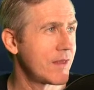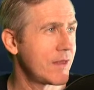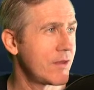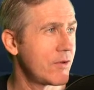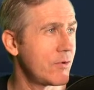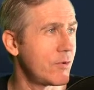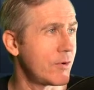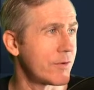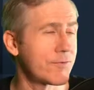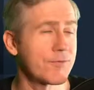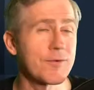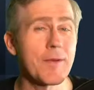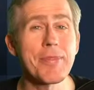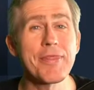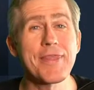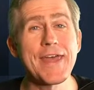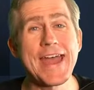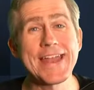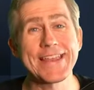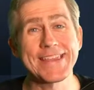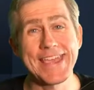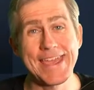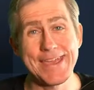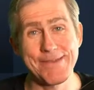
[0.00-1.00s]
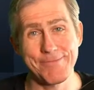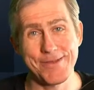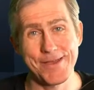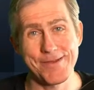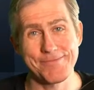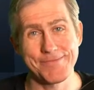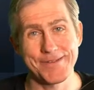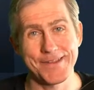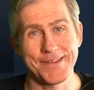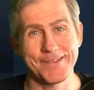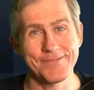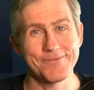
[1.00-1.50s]
Ooh, it's from That Game
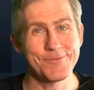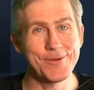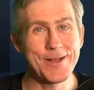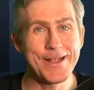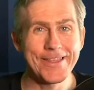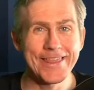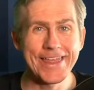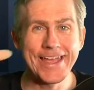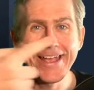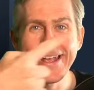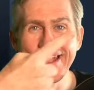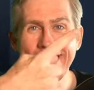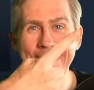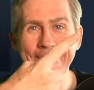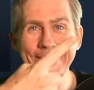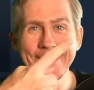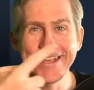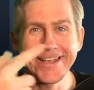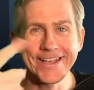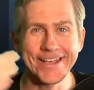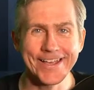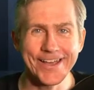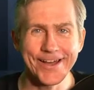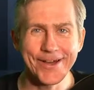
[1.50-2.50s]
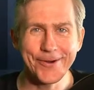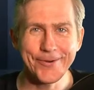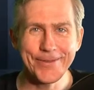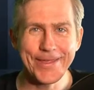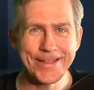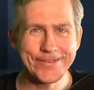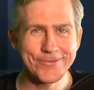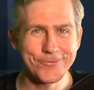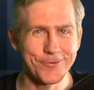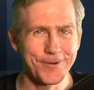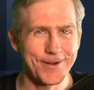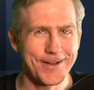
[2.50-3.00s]
Company. There you go.
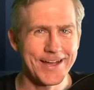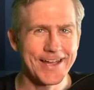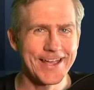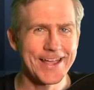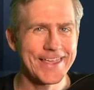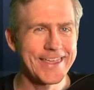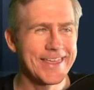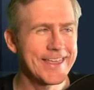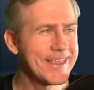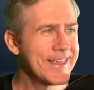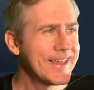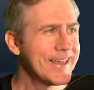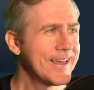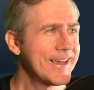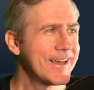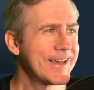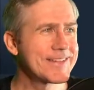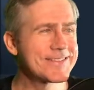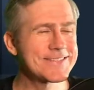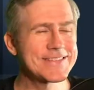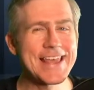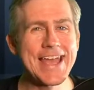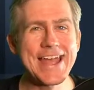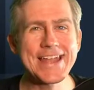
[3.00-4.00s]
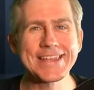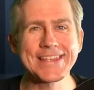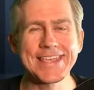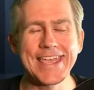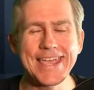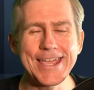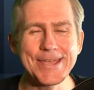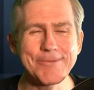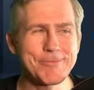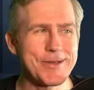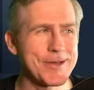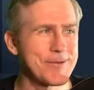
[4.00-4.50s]
That's why. It's That
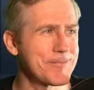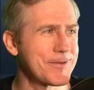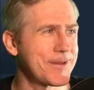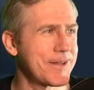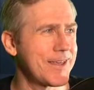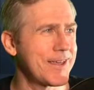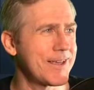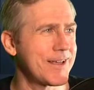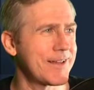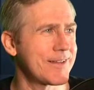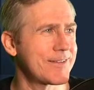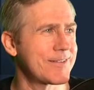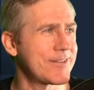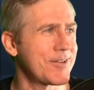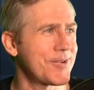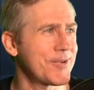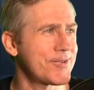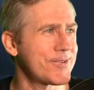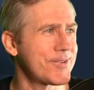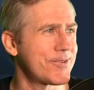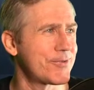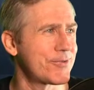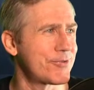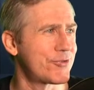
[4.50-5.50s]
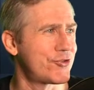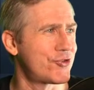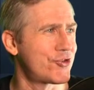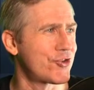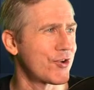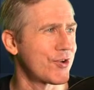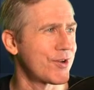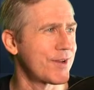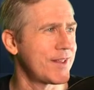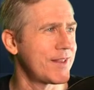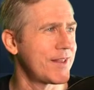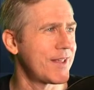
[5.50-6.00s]
Game Company. I told you it was
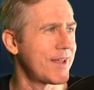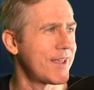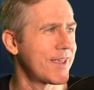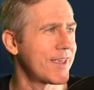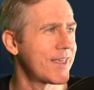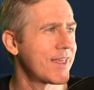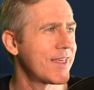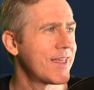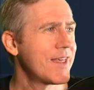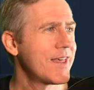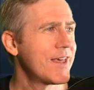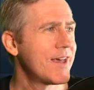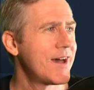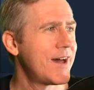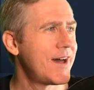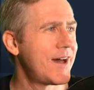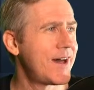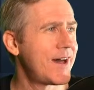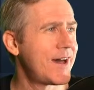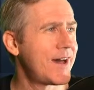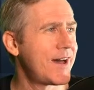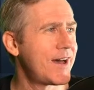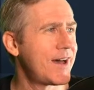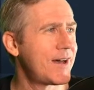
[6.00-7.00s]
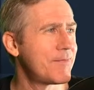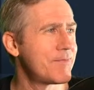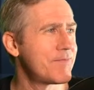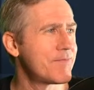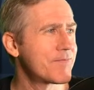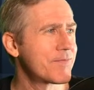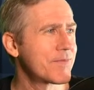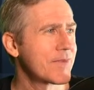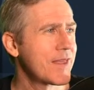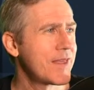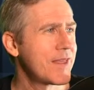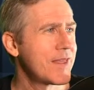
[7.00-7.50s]
Journey-like.
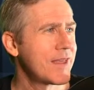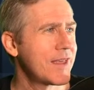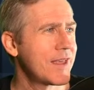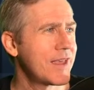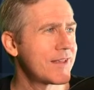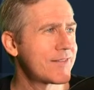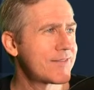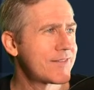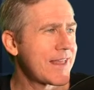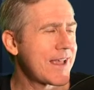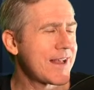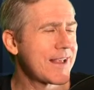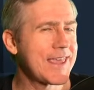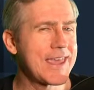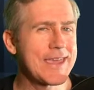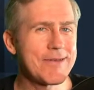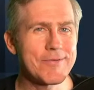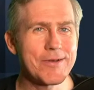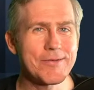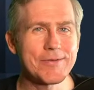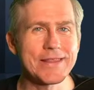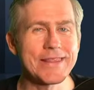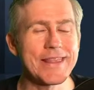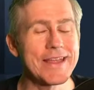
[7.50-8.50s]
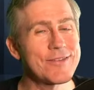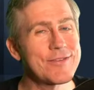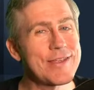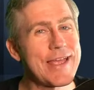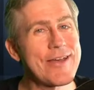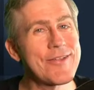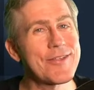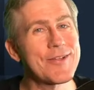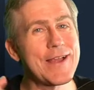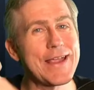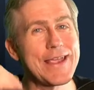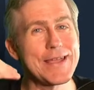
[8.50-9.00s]
It's That Game Company. That's
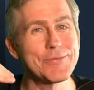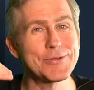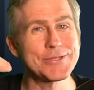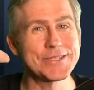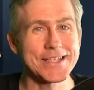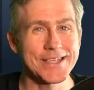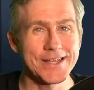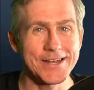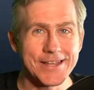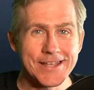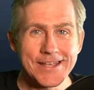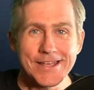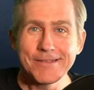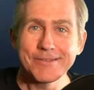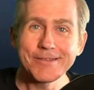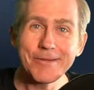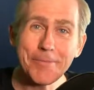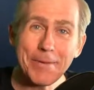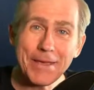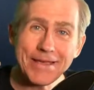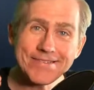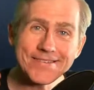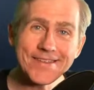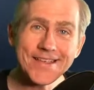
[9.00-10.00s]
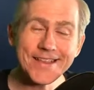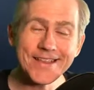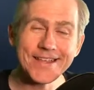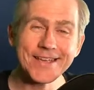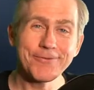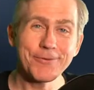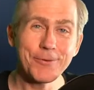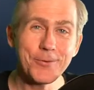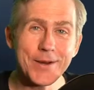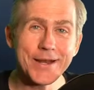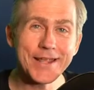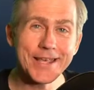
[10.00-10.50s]
how they're able to get. So basically, if
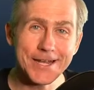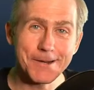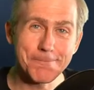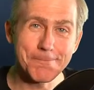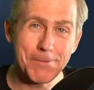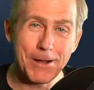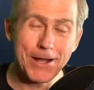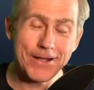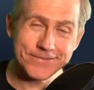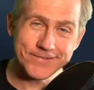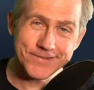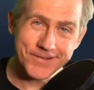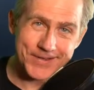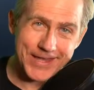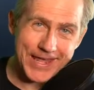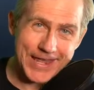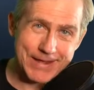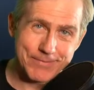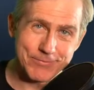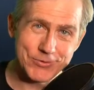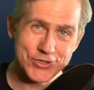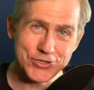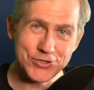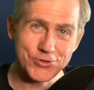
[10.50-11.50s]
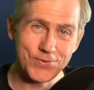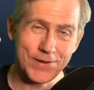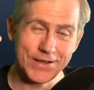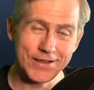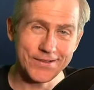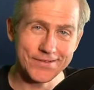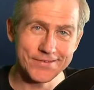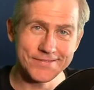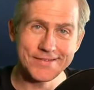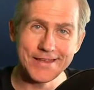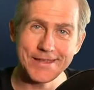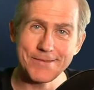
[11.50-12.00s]
you want to get a puzzle game to do well
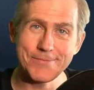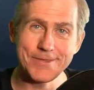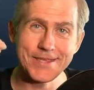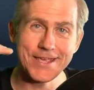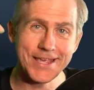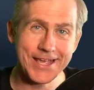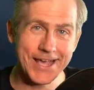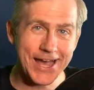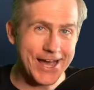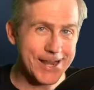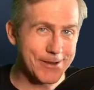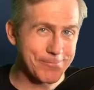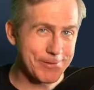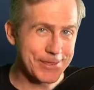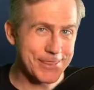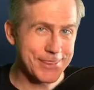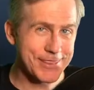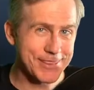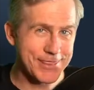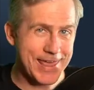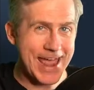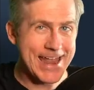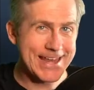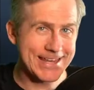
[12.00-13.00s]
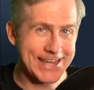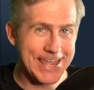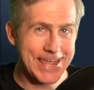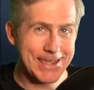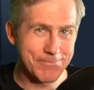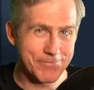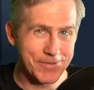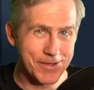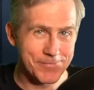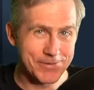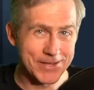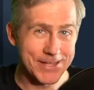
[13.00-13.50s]
on Steam, you got to be That
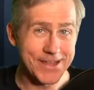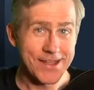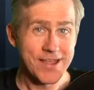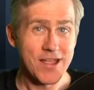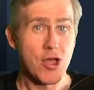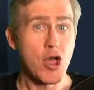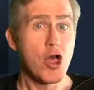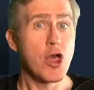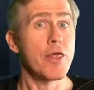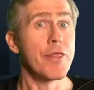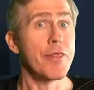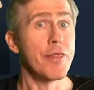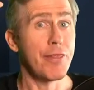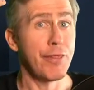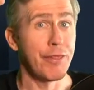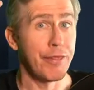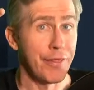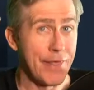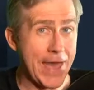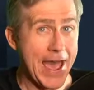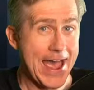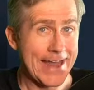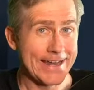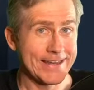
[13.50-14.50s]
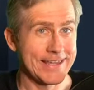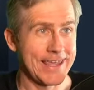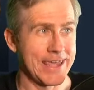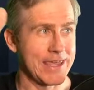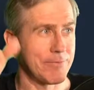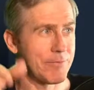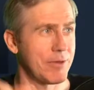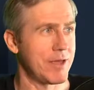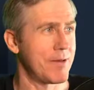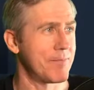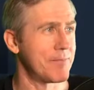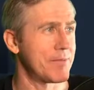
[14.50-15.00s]
Game Company. That
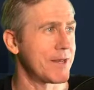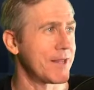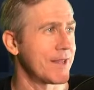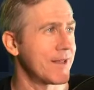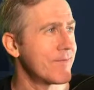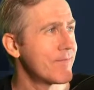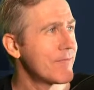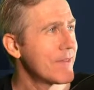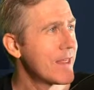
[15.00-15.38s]
Game Company.